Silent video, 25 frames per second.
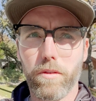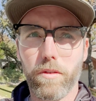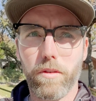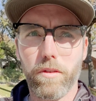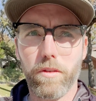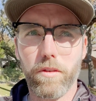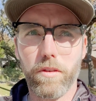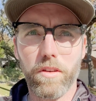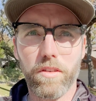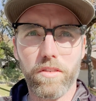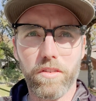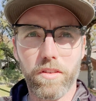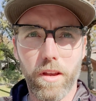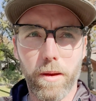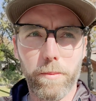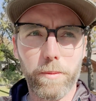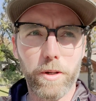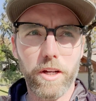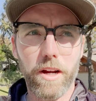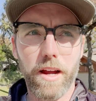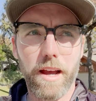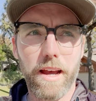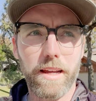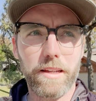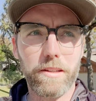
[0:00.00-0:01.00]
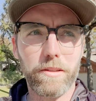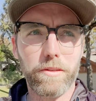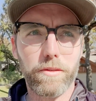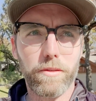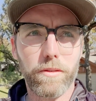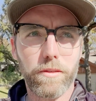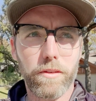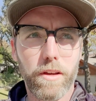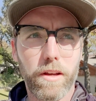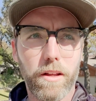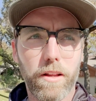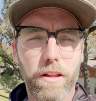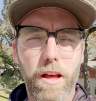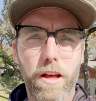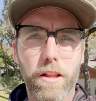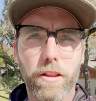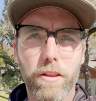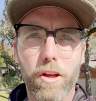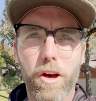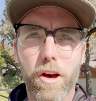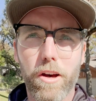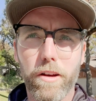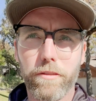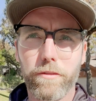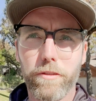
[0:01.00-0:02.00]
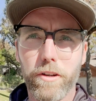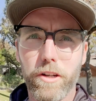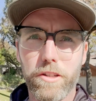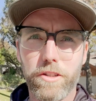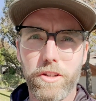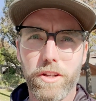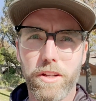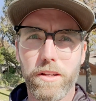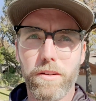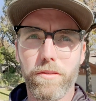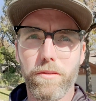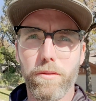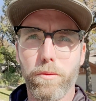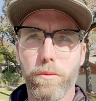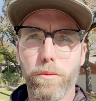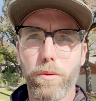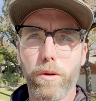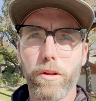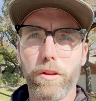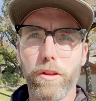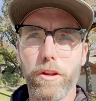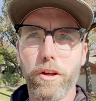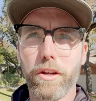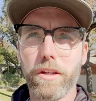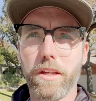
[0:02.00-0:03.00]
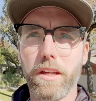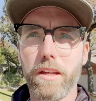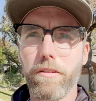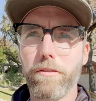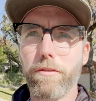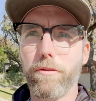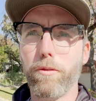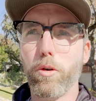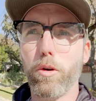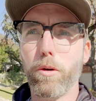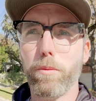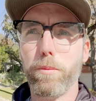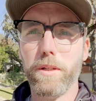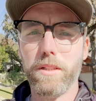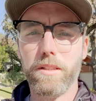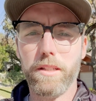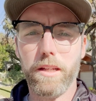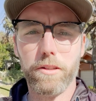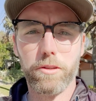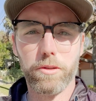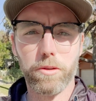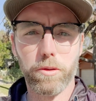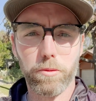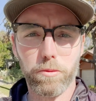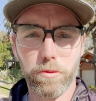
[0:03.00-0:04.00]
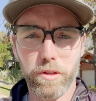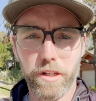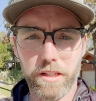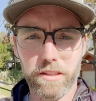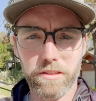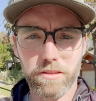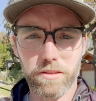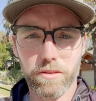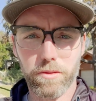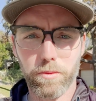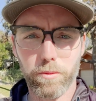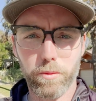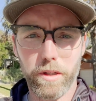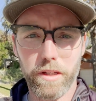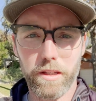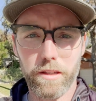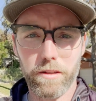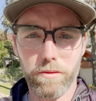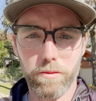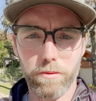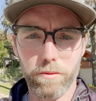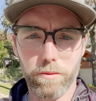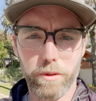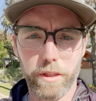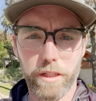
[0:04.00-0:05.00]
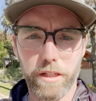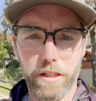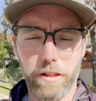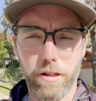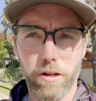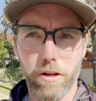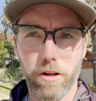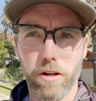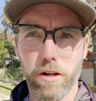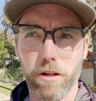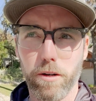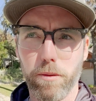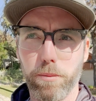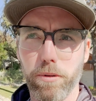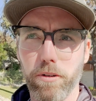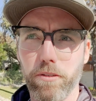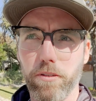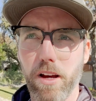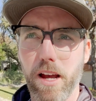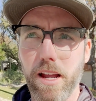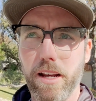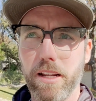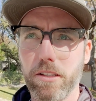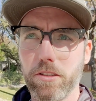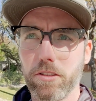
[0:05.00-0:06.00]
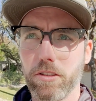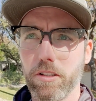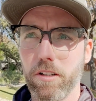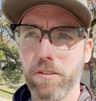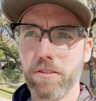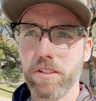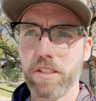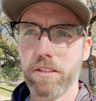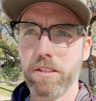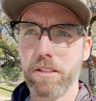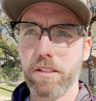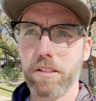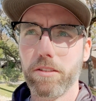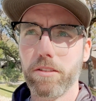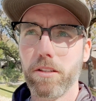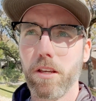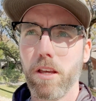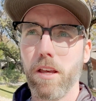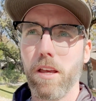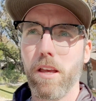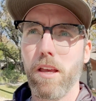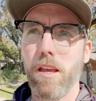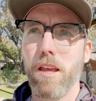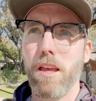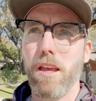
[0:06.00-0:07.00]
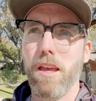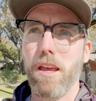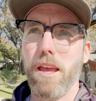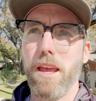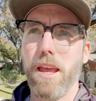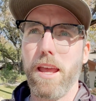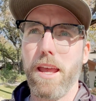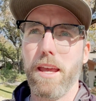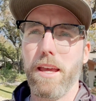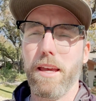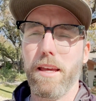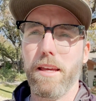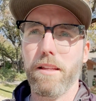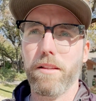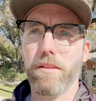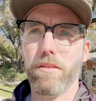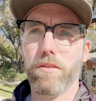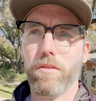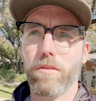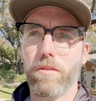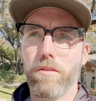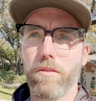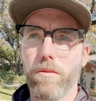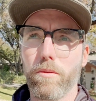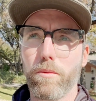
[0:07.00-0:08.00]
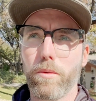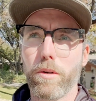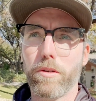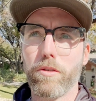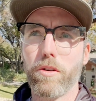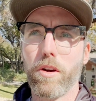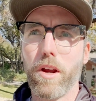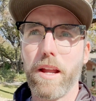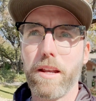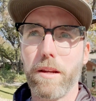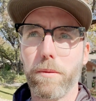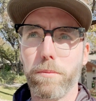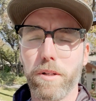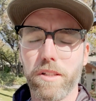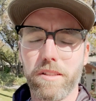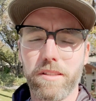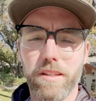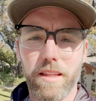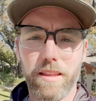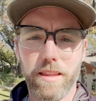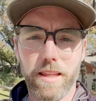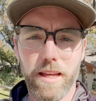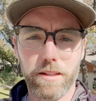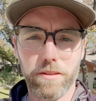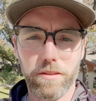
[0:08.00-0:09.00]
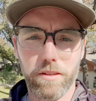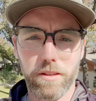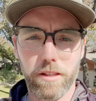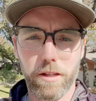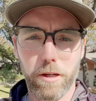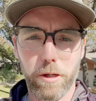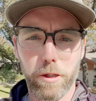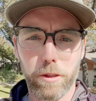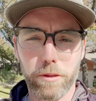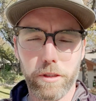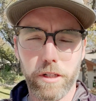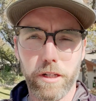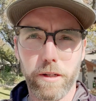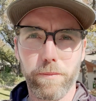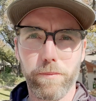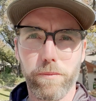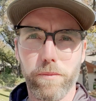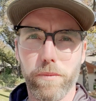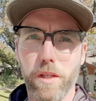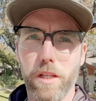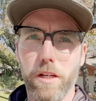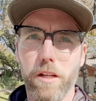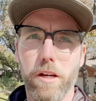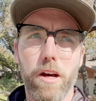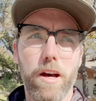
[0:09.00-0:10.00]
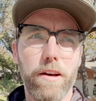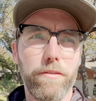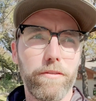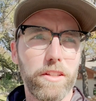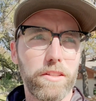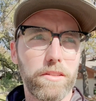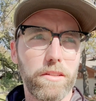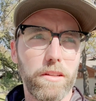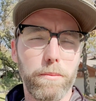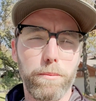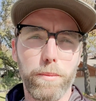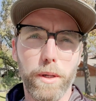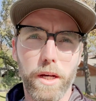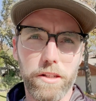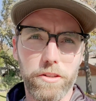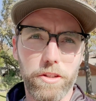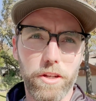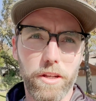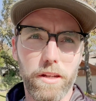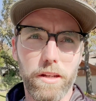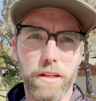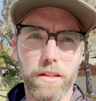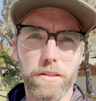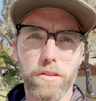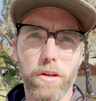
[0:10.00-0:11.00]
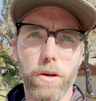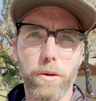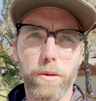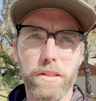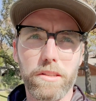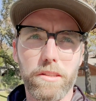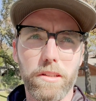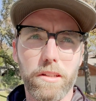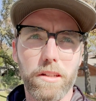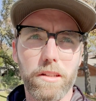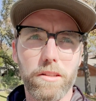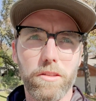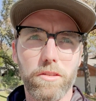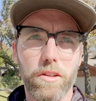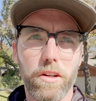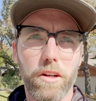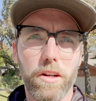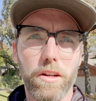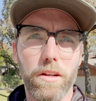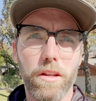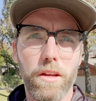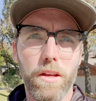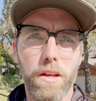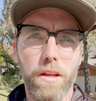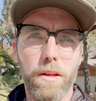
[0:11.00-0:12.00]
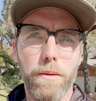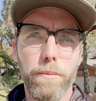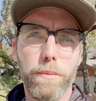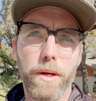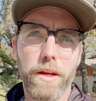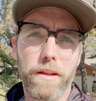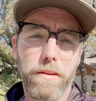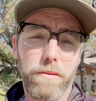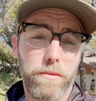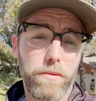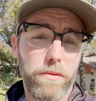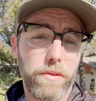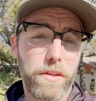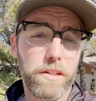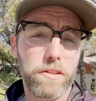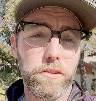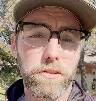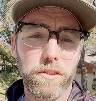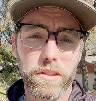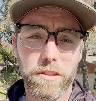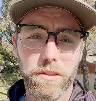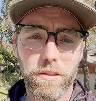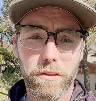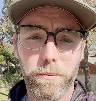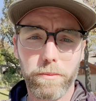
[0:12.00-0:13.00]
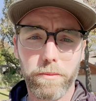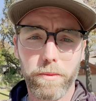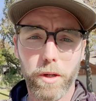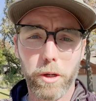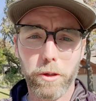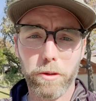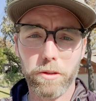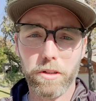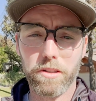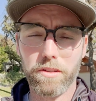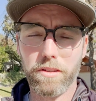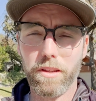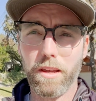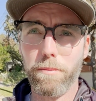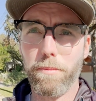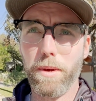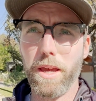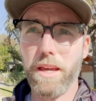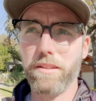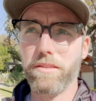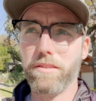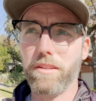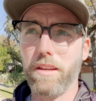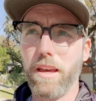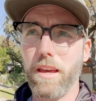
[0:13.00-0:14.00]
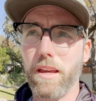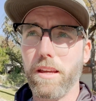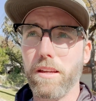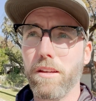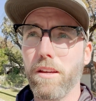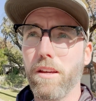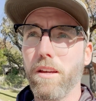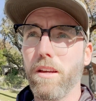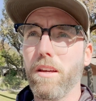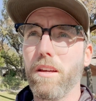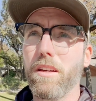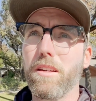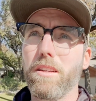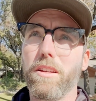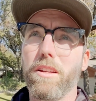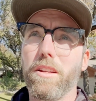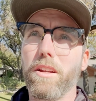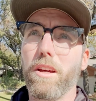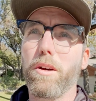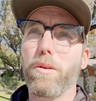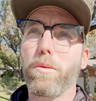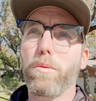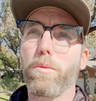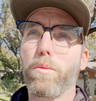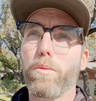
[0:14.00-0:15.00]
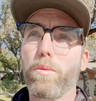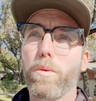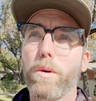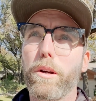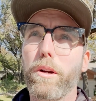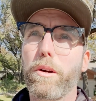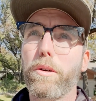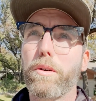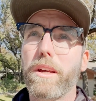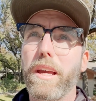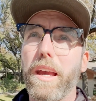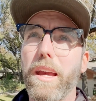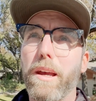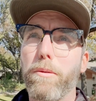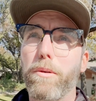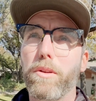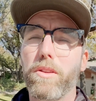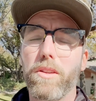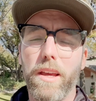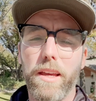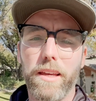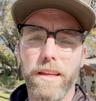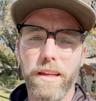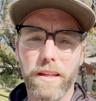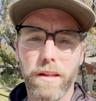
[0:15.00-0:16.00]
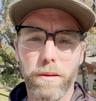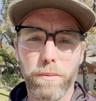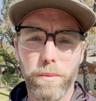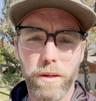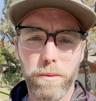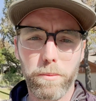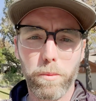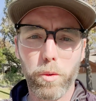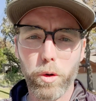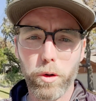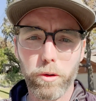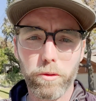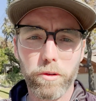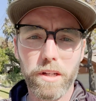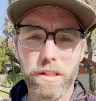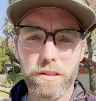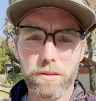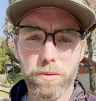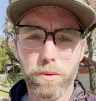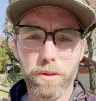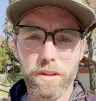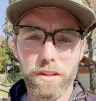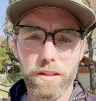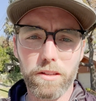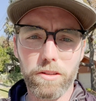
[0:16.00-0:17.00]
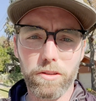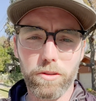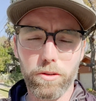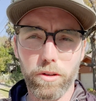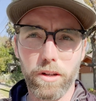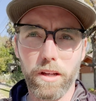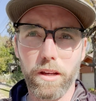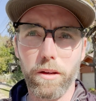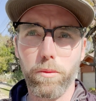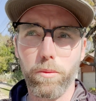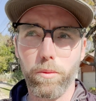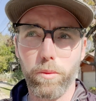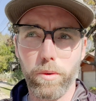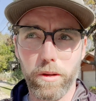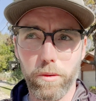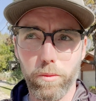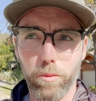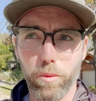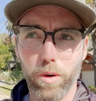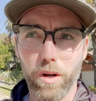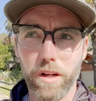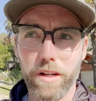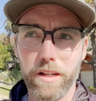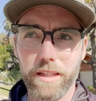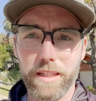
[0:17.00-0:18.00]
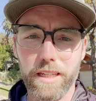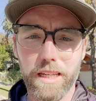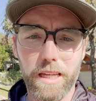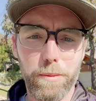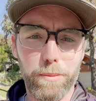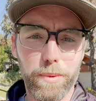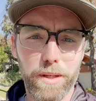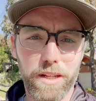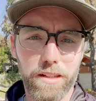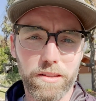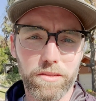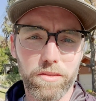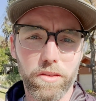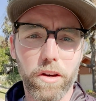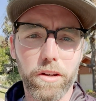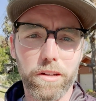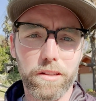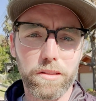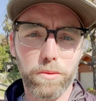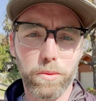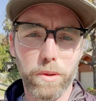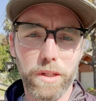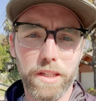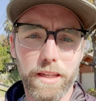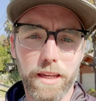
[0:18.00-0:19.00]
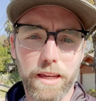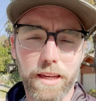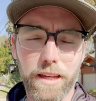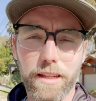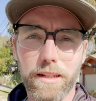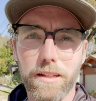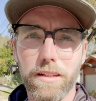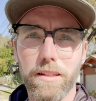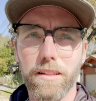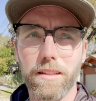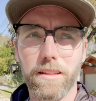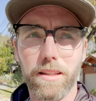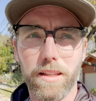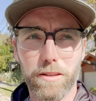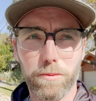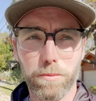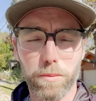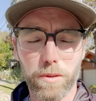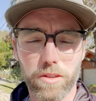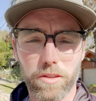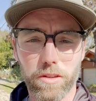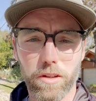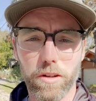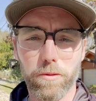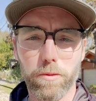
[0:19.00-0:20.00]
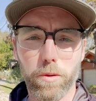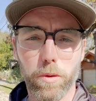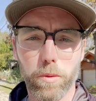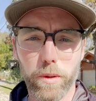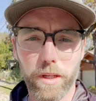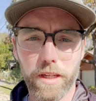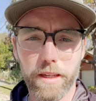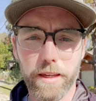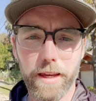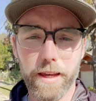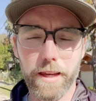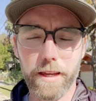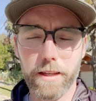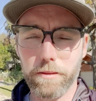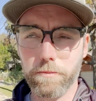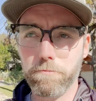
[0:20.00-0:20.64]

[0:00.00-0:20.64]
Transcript: to summarize a long version, we're looking for potential risks when we are providing services, and we're trying to present that to the owner. You know, obviously budget is always a concern, but there's just some owners that may say, you know, we're okay with taking a bit more risk with this tree. We want to keep it as long as we can. Let's preserve what we can.